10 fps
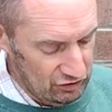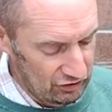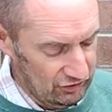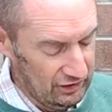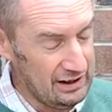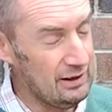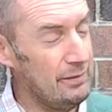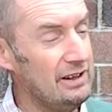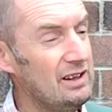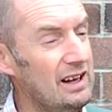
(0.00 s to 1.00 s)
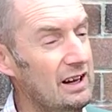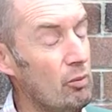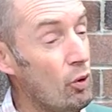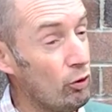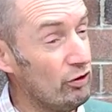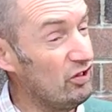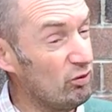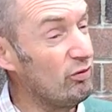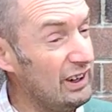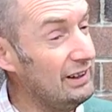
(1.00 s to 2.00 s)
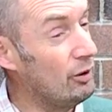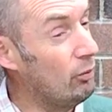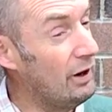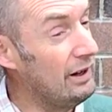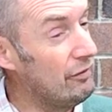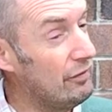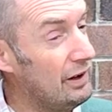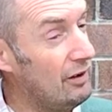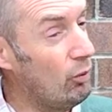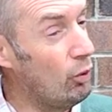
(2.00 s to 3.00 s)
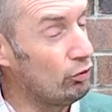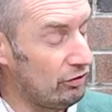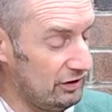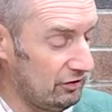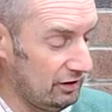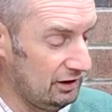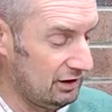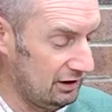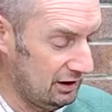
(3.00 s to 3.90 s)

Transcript: just sitting them in water is a really good way of watering, so you